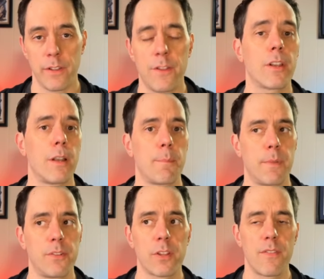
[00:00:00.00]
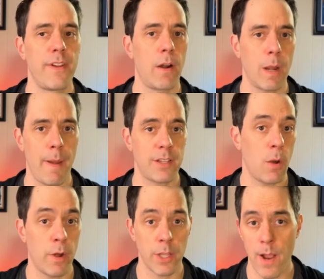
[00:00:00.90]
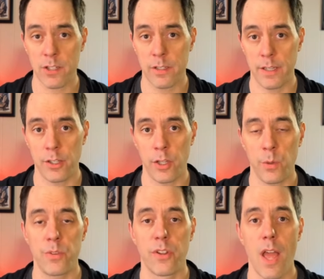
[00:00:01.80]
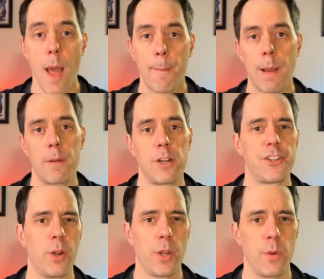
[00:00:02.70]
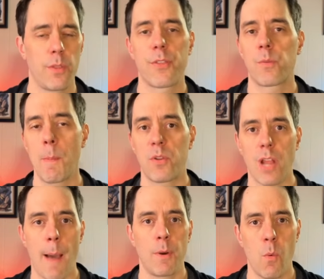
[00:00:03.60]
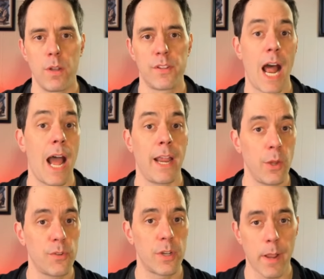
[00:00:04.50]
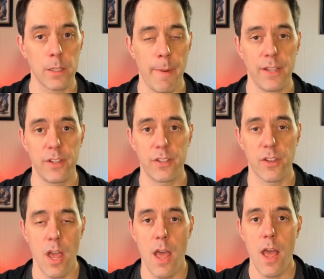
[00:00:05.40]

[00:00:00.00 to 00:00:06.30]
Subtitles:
And this is going to vary based on what you actually need to use, but I want to show you the three most common ones that I use on a regular basis.